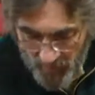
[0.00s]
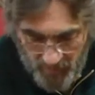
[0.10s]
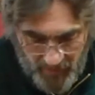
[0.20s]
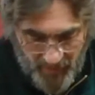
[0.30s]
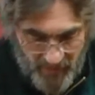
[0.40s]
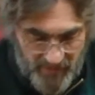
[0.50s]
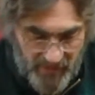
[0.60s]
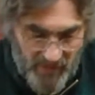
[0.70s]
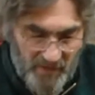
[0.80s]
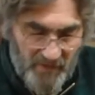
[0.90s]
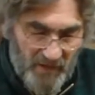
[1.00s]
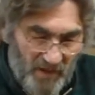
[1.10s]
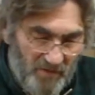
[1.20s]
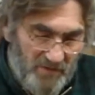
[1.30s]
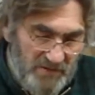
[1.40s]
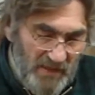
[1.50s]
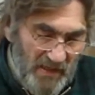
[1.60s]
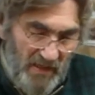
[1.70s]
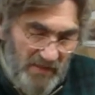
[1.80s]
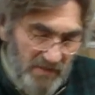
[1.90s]
Okay, and again, the other
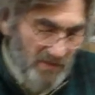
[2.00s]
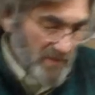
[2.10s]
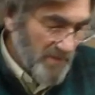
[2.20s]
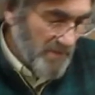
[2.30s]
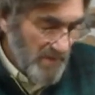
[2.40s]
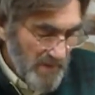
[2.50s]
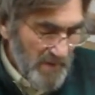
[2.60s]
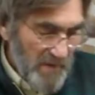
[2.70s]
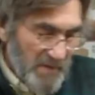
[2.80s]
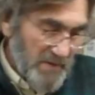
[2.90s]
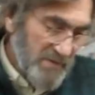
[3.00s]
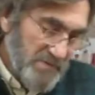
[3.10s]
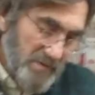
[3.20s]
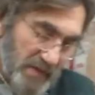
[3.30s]
side, these are the